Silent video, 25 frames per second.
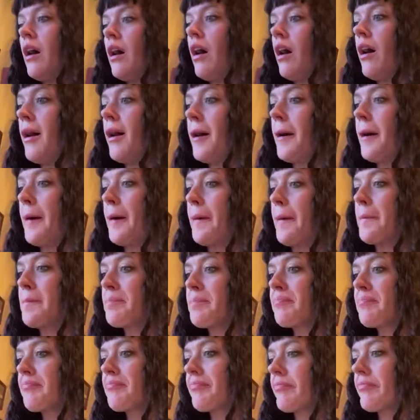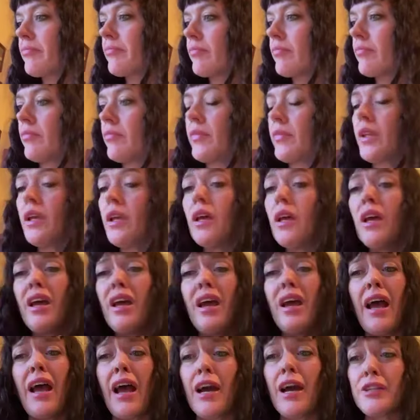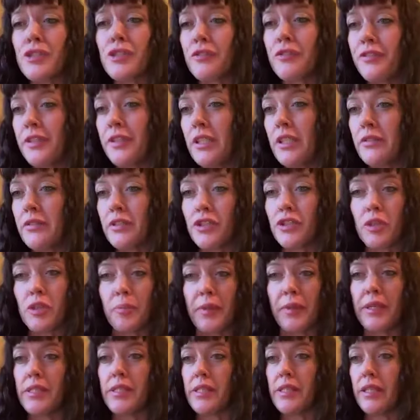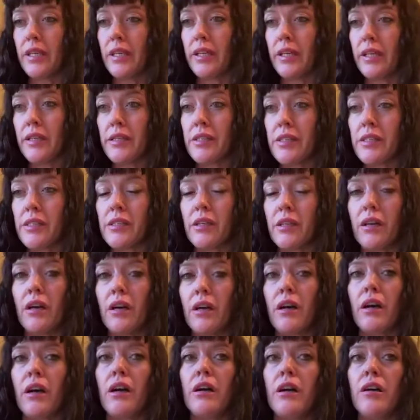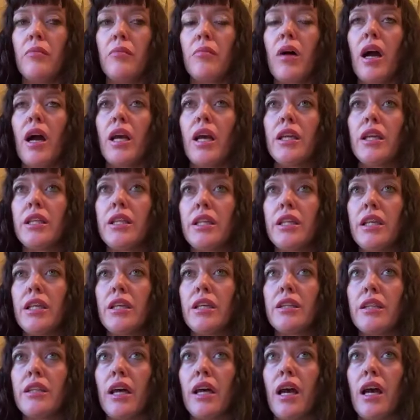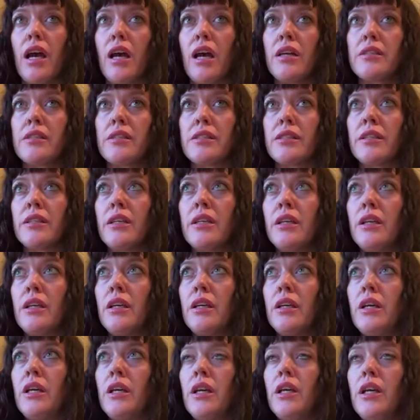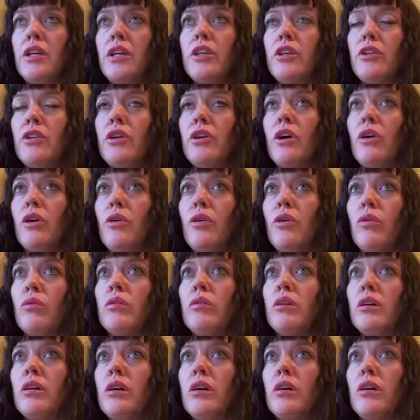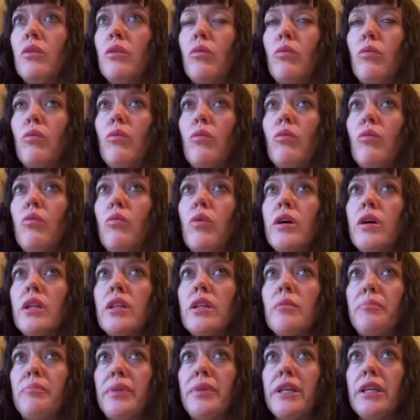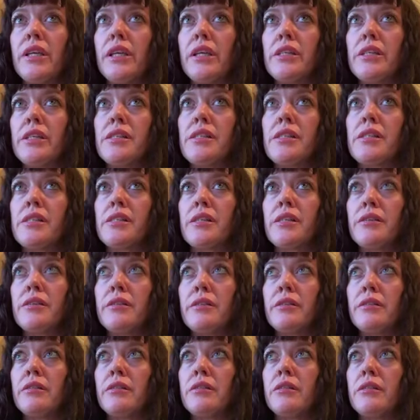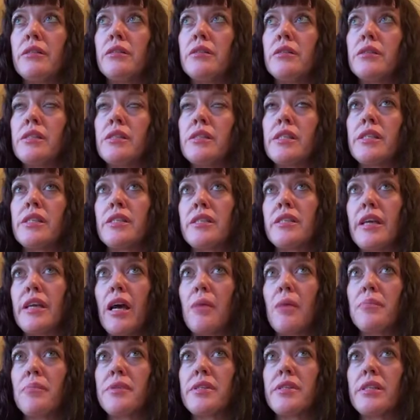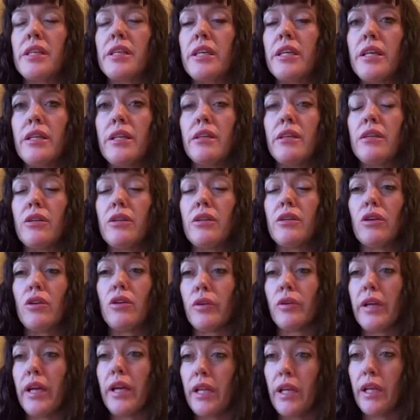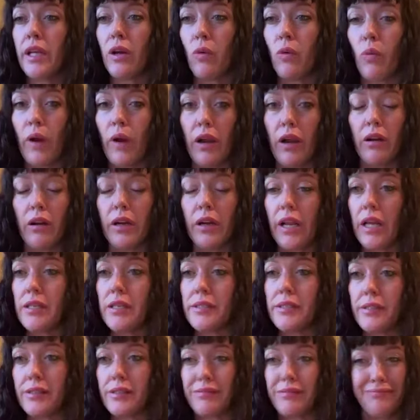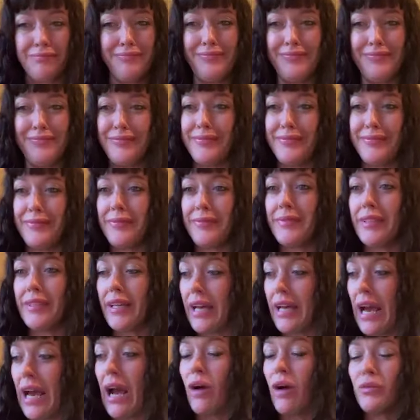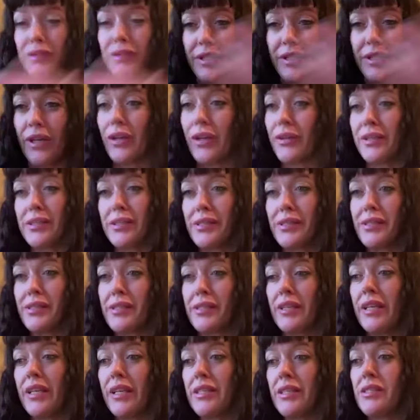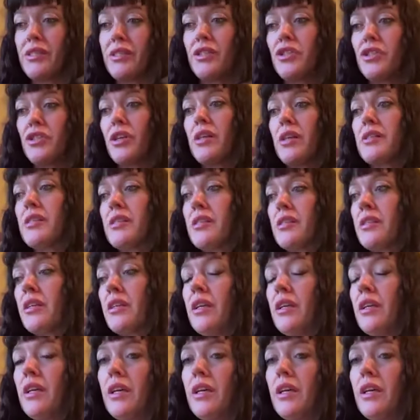Um, Atrophy of the trapezius. I think that you know one of the biggest steps in creating awareness out there is just